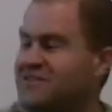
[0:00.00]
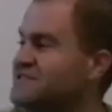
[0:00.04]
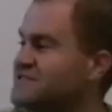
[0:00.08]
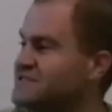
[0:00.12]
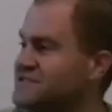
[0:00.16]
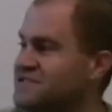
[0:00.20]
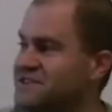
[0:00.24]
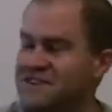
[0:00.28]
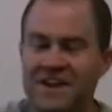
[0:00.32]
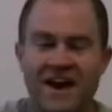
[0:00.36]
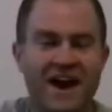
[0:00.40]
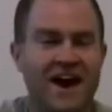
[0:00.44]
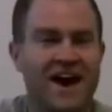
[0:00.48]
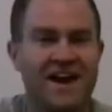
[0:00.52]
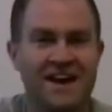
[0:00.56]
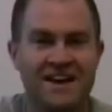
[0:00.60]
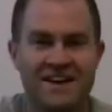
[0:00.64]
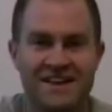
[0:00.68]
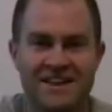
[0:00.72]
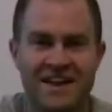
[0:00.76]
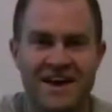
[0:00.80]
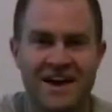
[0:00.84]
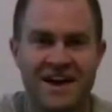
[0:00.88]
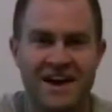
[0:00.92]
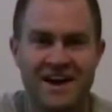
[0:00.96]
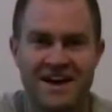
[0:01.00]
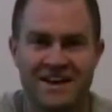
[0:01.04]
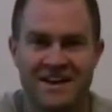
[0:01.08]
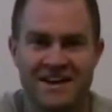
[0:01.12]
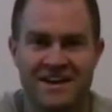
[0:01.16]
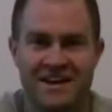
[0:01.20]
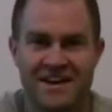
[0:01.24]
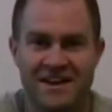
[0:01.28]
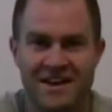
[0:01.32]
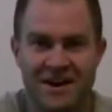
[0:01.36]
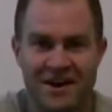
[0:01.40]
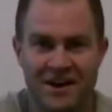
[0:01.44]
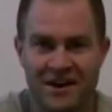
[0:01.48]
There's not a lot
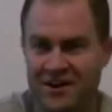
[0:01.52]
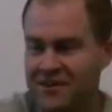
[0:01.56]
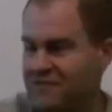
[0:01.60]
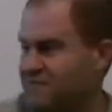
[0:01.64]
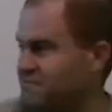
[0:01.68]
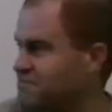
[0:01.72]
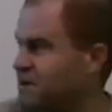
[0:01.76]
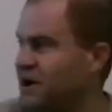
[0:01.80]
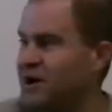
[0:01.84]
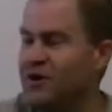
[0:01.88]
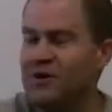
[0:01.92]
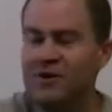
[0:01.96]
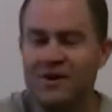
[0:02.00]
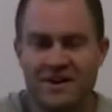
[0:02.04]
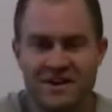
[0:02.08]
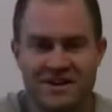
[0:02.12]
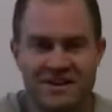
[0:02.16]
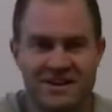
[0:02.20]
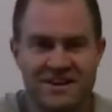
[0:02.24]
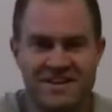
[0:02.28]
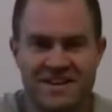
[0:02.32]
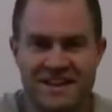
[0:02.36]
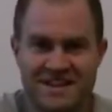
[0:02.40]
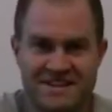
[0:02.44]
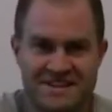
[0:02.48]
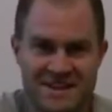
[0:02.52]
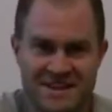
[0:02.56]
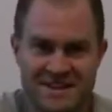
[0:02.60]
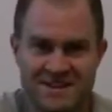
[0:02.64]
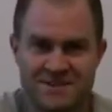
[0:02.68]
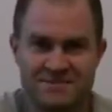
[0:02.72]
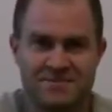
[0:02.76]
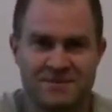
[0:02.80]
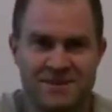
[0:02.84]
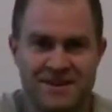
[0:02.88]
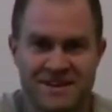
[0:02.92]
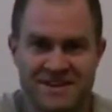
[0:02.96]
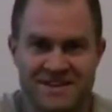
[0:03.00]
of bow hunting that
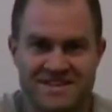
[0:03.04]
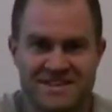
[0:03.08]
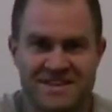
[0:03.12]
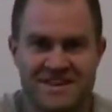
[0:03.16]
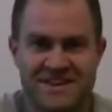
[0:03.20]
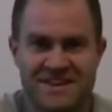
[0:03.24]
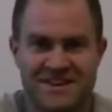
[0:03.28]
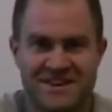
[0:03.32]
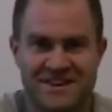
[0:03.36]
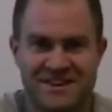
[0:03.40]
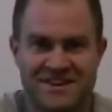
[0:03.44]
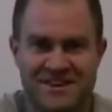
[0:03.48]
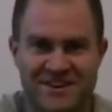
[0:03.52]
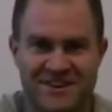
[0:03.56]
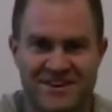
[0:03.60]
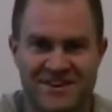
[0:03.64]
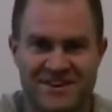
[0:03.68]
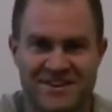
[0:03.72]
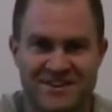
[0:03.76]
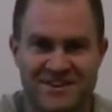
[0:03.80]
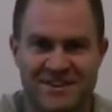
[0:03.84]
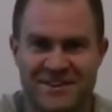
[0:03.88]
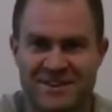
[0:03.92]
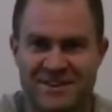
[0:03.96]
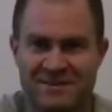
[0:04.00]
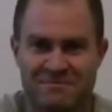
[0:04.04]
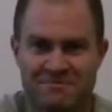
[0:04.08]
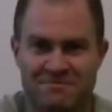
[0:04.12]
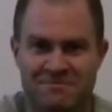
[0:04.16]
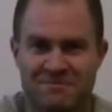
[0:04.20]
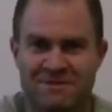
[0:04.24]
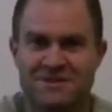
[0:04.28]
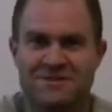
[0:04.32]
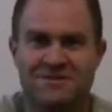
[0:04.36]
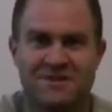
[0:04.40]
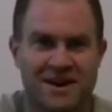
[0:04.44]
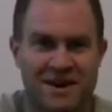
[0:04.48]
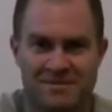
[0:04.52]
takes place here in the
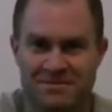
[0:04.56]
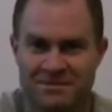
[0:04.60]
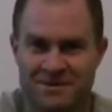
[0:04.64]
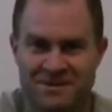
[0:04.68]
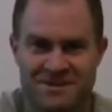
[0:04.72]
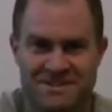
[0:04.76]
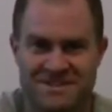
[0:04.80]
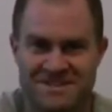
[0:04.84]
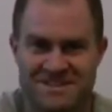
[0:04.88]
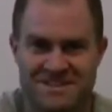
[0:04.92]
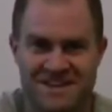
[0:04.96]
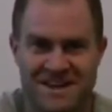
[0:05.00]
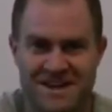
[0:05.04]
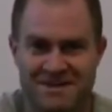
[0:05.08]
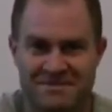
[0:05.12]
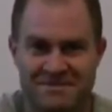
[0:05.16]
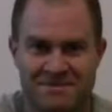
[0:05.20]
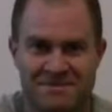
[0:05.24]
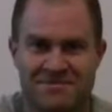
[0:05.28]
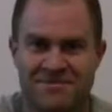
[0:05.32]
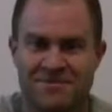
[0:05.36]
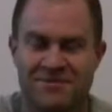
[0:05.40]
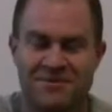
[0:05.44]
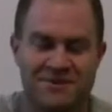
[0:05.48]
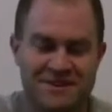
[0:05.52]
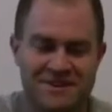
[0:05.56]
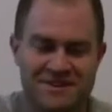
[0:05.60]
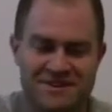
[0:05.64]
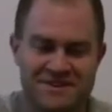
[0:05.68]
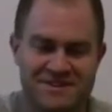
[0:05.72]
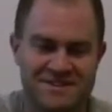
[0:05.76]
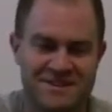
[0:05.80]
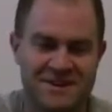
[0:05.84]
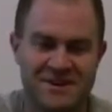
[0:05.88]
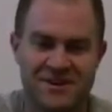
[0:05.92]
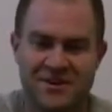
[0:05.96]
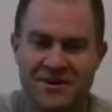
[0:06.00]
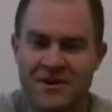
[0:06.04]
metropolis, Tampa, Florida.
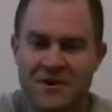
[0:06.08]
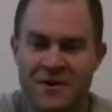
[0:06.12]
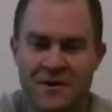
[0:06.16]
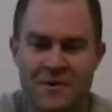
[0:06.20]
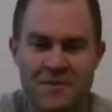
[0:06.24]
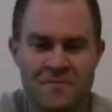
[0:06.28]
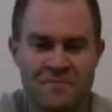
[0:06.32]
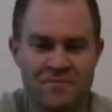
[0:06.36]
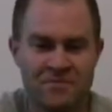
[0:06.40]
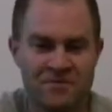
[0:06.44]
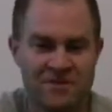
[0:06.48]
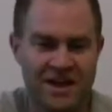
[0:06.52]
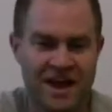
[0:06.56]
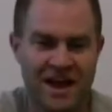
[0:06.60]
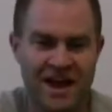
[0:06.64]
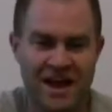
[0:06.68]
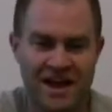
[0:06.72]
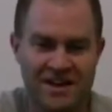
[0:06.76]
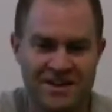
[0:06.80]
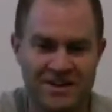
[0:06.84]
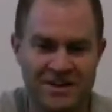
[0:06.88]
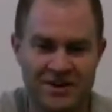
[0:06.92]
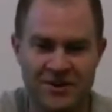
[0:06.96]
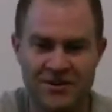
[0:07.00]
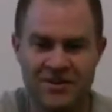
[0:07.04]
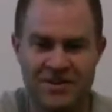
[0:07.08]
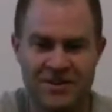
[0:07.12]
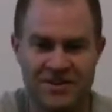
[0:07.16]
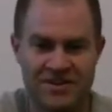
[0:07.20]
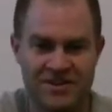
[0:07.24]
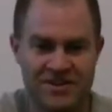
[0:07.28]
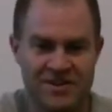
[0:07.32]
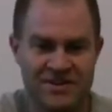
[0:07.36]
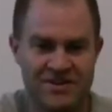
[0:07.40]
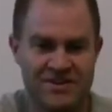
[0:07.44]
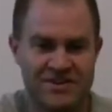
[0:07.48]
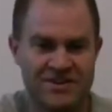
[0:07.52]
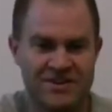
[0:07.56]
So yeah, I know that
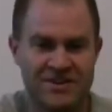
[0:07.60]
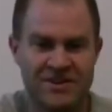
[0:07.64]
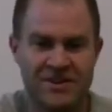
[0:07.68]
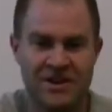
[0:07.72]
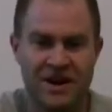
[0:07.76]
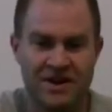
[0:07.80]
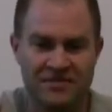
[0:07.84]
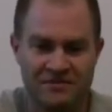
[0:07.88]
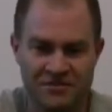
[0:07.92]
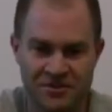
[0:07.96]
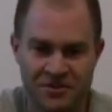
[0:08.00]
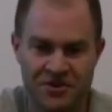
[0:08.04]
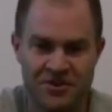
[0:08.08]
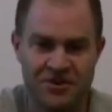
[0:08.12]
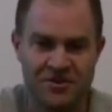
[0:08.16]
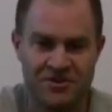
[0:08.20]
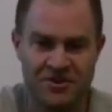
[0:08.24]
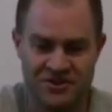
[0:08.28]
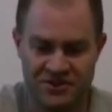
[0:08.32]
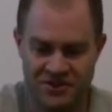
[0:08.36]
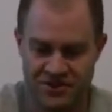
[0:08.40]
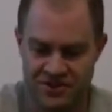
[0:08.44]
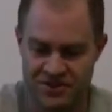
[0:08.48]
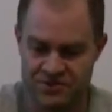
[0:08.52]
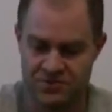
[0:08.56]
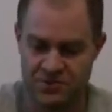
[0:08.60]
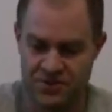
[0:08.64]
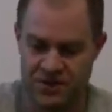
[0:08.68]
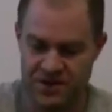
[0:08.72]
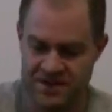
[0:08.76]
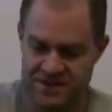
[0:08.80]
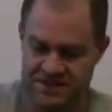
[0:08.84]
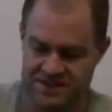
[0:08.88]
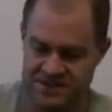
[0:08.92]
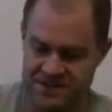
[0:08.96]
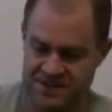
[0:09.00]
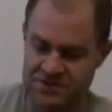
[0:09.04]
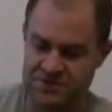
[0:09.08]
I've heard that there's
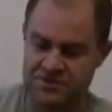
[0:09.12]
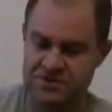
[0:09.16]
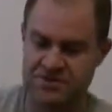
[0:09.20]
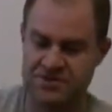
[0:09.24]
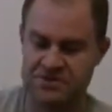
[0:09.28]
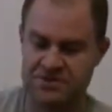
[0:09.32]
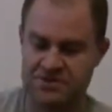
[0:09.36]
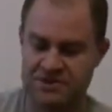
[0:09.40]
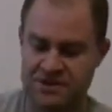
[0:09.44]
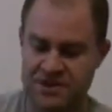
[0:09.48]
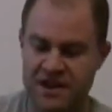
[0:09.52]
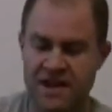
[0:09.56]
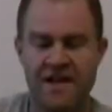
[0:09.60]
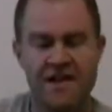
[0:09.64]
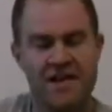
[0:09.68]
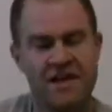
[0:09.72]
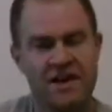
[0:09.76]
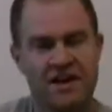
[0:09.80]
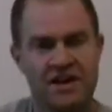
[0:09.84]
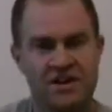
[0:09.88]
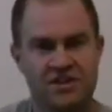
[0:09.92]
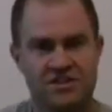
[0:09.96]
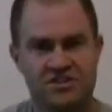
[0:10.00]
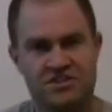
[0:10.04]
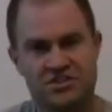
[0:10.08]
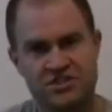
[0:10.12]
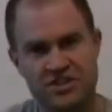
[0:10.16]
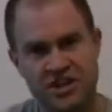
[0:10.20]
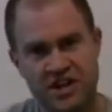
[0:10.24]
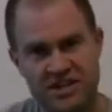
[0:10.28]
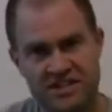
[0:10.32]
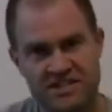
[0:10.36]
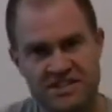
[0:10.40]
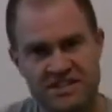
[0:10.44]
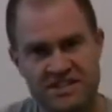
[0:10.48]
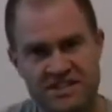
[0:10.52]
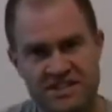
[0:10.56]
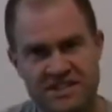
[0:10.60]
ways that you can
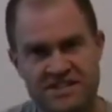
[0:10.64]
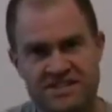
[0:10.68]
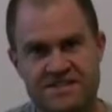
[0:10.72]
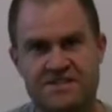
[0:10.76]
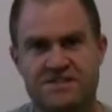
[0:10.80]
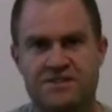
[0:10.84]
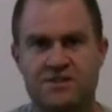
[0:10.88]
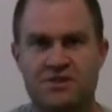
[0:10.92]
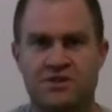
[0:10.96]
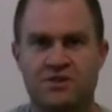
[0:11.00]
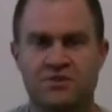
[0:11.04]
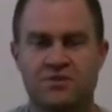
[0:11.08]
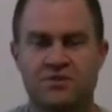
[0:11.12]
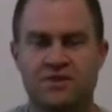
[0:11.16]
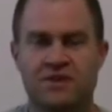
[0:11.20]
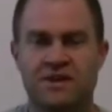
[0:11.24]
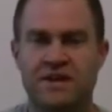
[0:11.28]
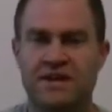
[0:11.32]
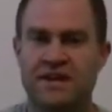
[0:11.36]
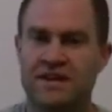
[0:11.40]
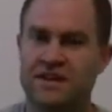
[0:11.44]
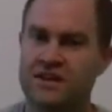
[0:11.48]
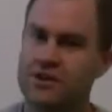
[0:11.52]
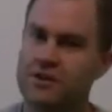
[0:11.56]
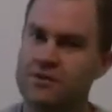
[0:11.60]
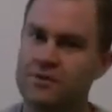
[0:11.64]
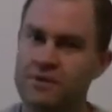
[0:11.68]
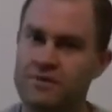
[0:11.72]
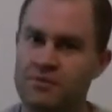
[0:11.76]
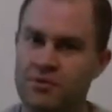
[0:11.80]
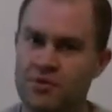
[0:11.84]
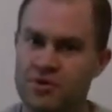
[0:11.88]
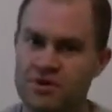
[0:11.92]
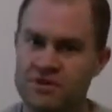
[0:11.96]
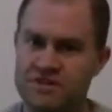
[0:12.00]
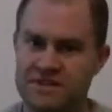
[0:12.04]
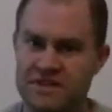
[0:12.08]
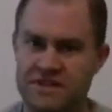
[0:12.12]
adjust this to get a little bit
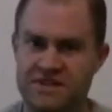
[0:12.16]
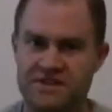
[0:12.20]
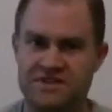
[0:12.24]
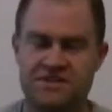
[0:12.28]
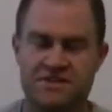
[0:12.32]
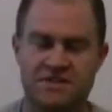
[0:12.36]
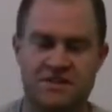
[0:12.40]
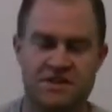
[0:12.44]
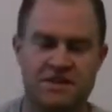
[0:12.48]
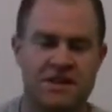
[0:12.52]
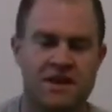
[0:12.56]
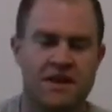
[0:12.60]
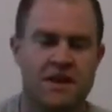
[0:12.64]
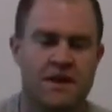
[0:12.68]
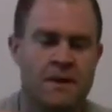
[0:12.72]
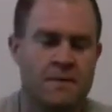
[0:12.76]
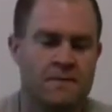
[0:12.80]
more tension.